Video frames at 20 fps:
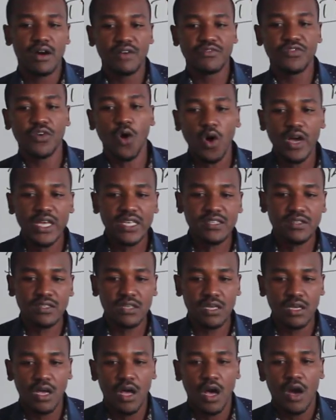
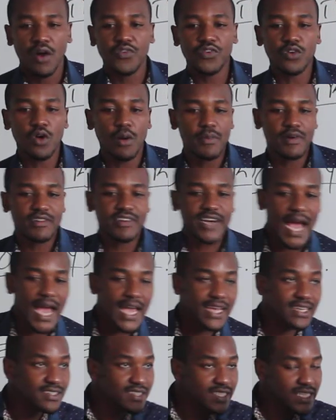voice, from
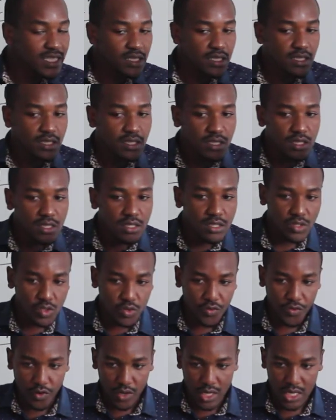rising to
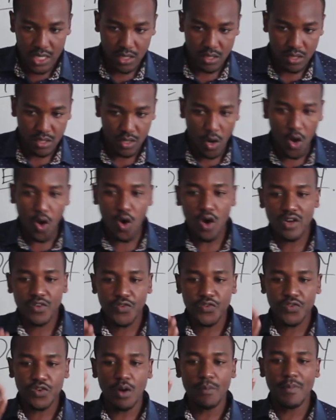falling,
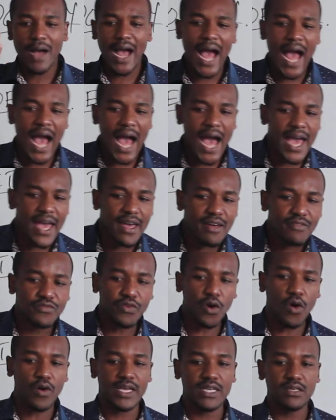or from high
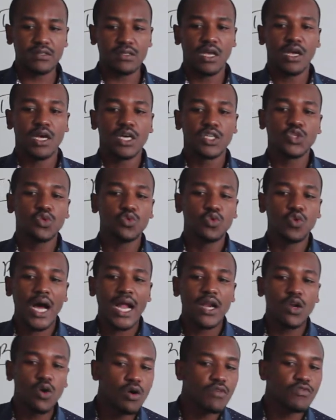voice to a
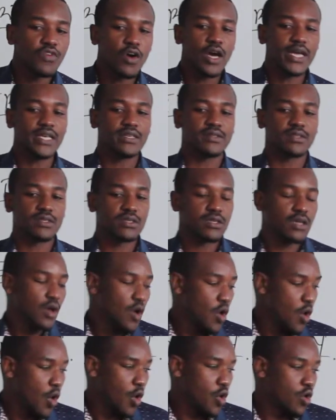low voice,
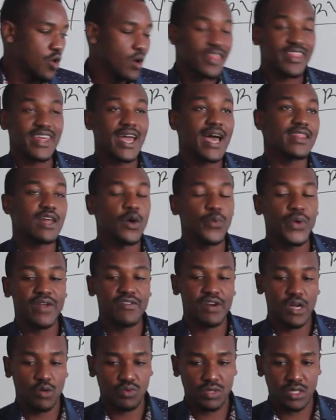or the other way
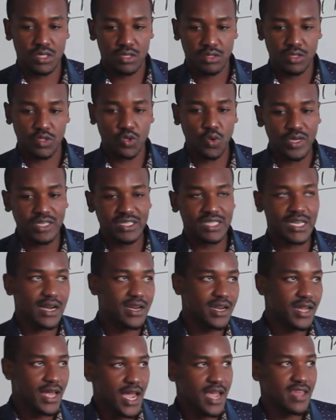around. So it can
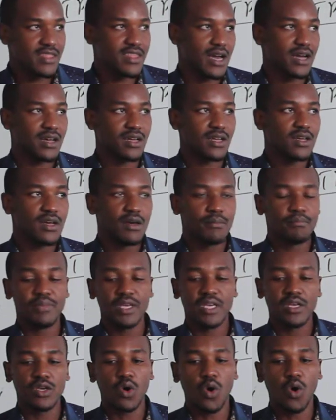either
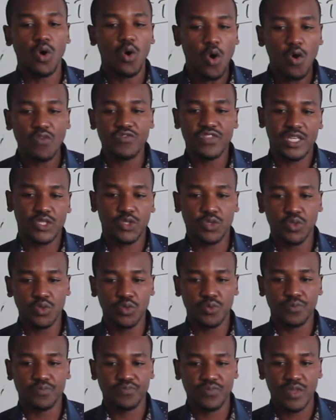be of the two.
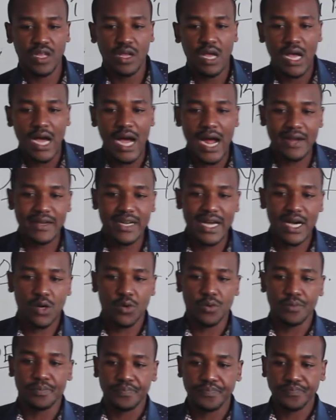And now,